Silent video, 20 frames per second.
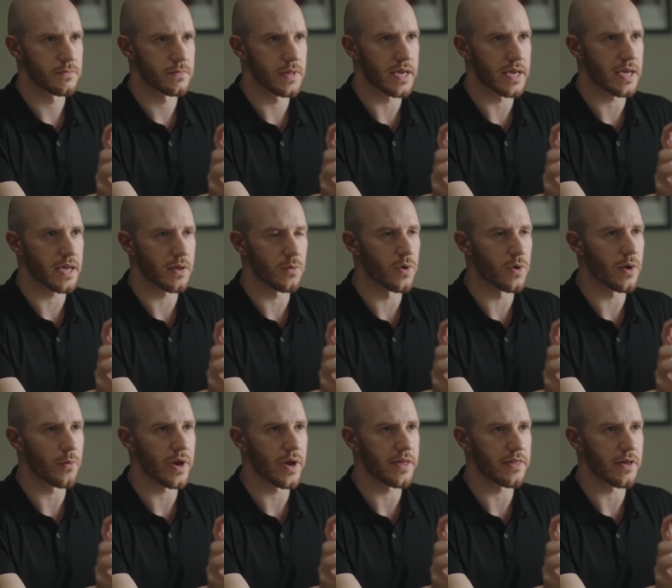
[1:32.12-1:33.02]
Like in what
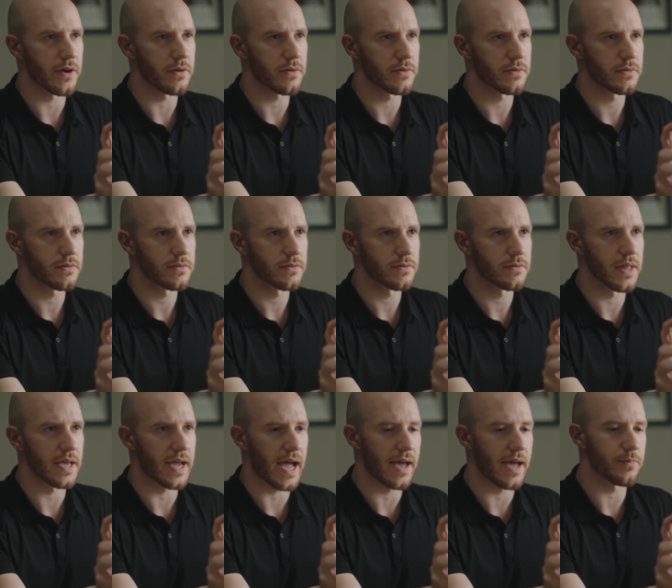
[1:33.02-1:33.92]
way though?
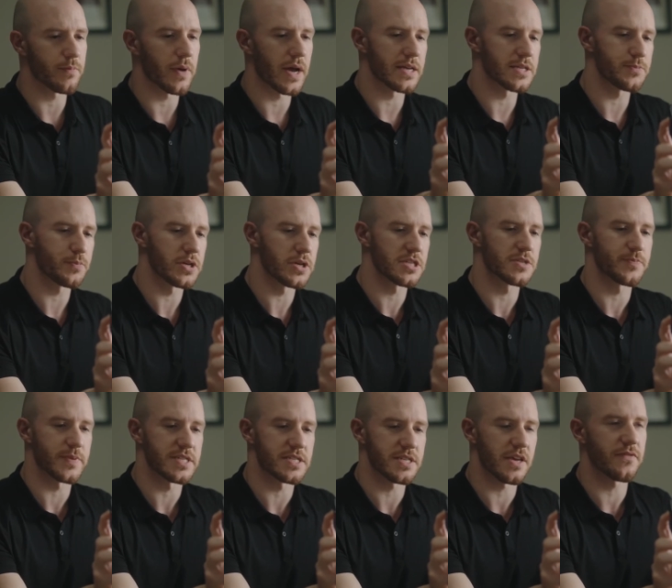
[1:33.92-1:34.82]
Like I, I put
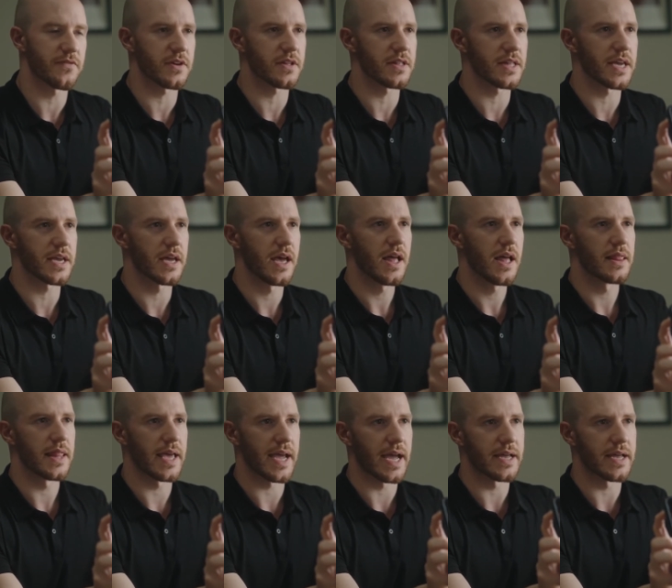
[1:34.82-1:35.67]
specifically, like